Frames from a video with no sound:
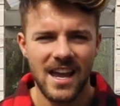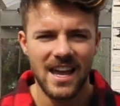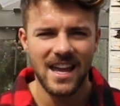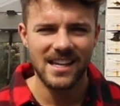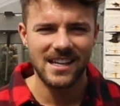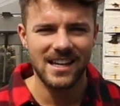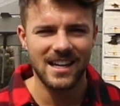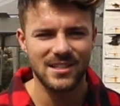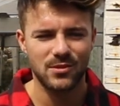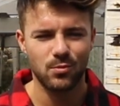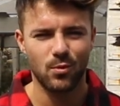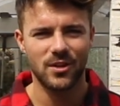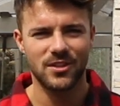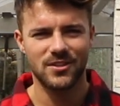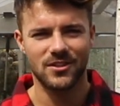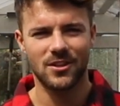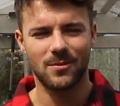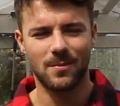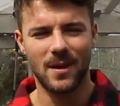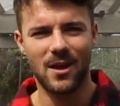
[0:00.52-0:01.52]
Hey guys, what
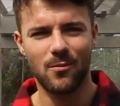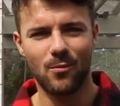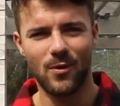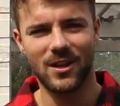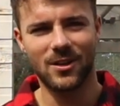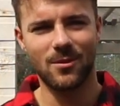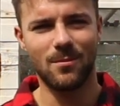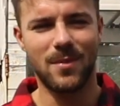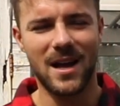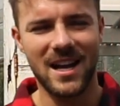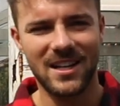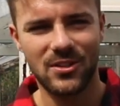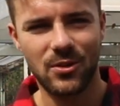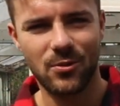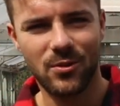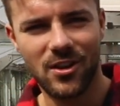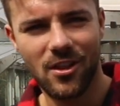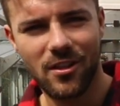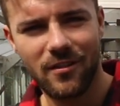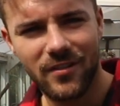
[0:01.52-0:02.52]
is up and welcome back
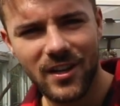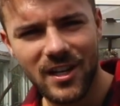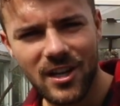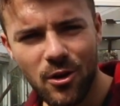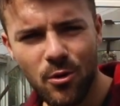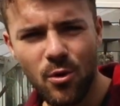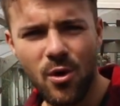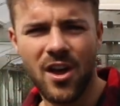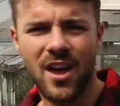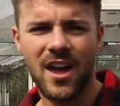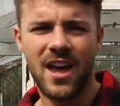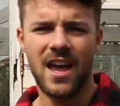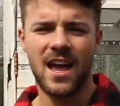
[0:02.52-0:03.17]
to another video.